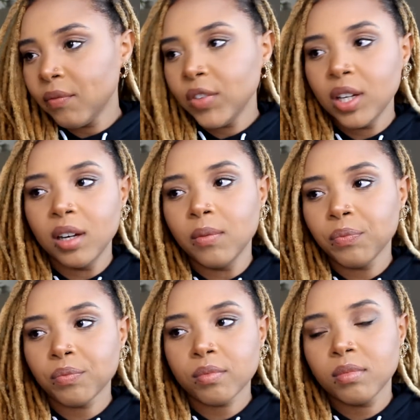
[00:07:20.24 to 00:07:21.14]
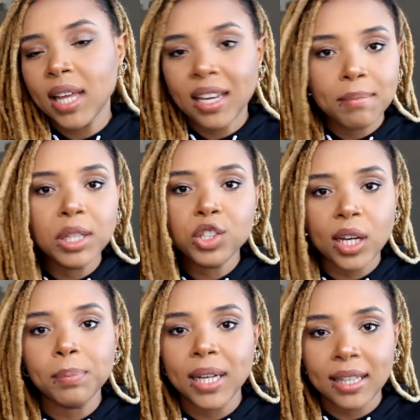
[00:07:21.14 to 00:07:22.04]
you know, they can be
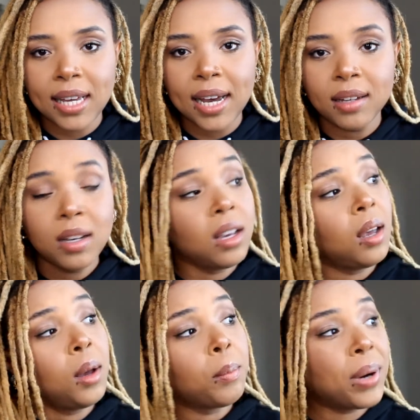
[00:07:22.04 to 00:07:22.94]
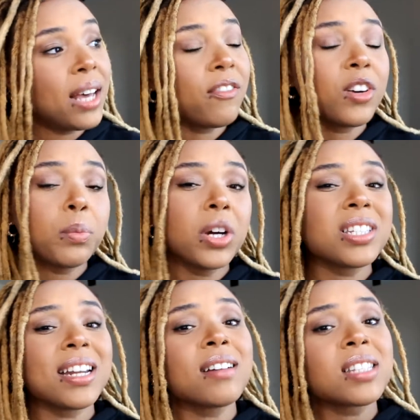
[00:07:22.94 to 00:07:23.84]
shaped like that. But for a
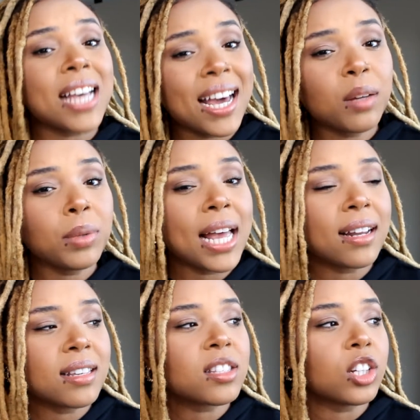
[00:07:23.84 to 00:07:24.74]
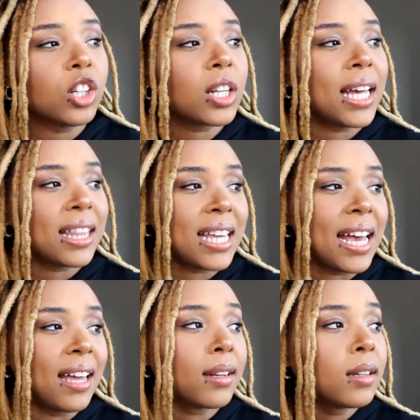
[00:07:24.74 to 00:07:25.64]
person outside of blackness to look like
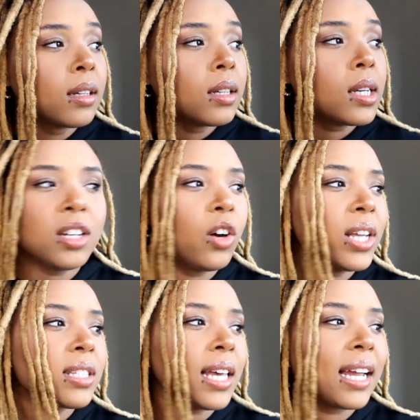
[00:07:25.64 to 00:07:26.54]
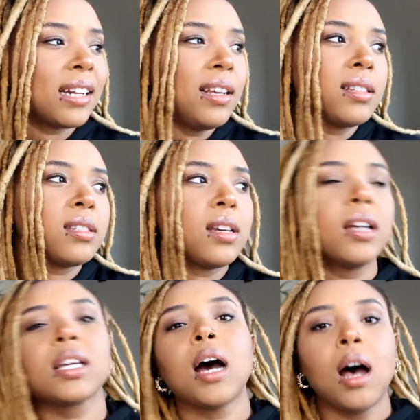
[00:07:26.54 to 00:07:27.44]
that, you know, it's like, it's
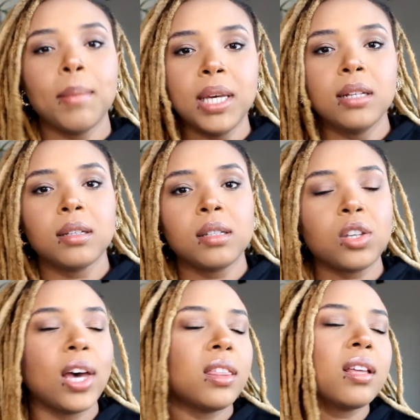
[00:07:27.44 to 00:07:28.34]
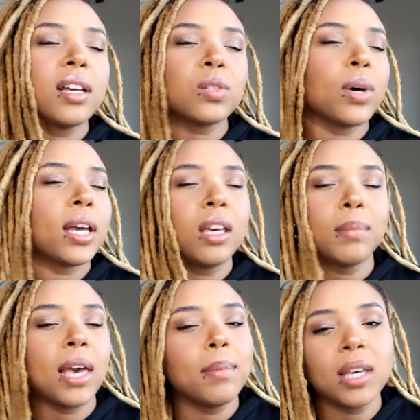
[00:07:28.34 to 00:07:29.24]
uncommon. So I think that's why
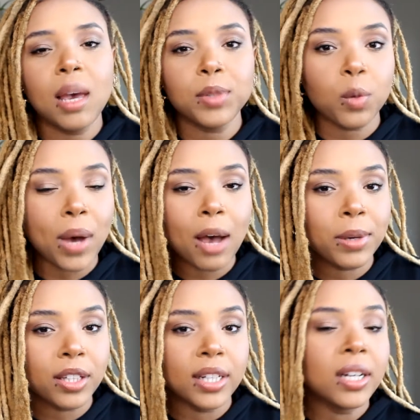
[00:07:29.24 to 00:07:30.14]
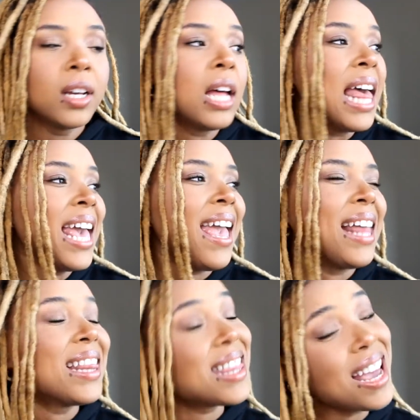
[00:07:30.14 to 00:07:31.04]
Kim K became so popular.
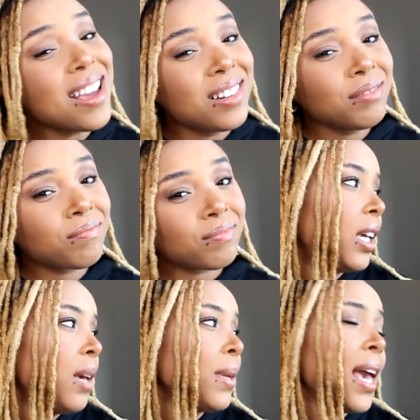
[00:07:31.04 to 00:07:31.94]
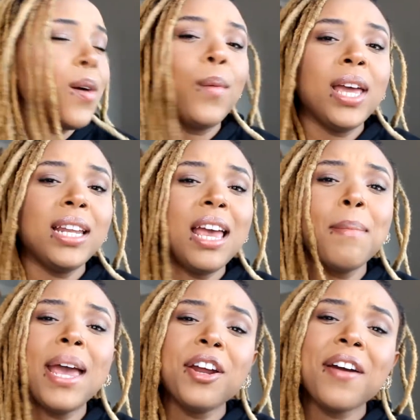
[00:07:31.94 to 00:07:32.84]
And then Kim K went
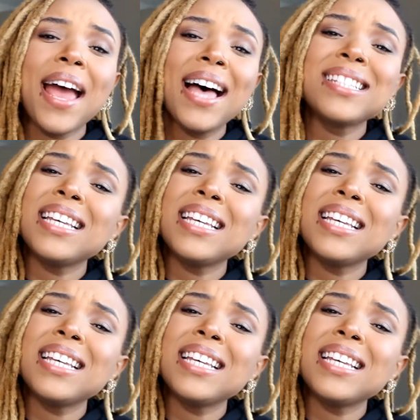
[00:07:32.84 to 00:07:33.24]
and made her ass